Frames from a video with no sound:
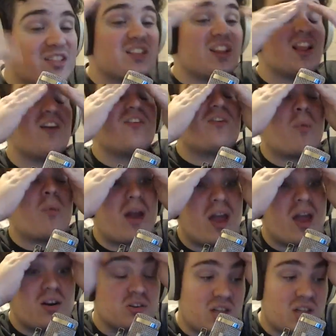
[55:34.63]
that's from what I
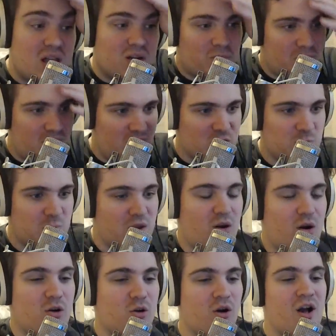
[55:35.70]
understand from the ESPN
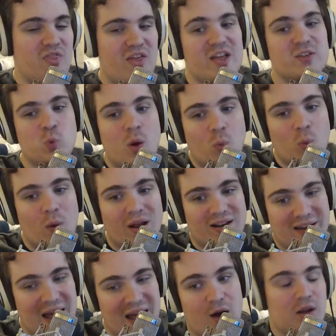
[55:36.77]
article. That's what went
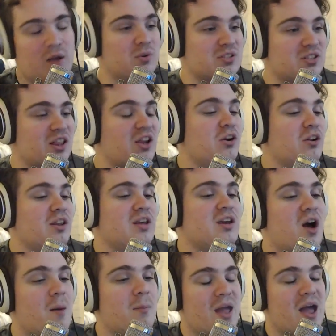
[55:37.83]
down. It was literally
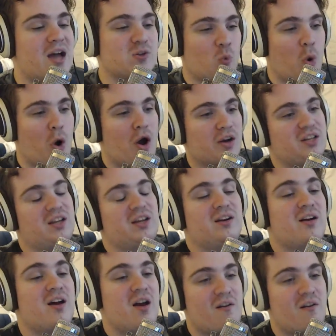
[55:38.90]
Comcast walked in,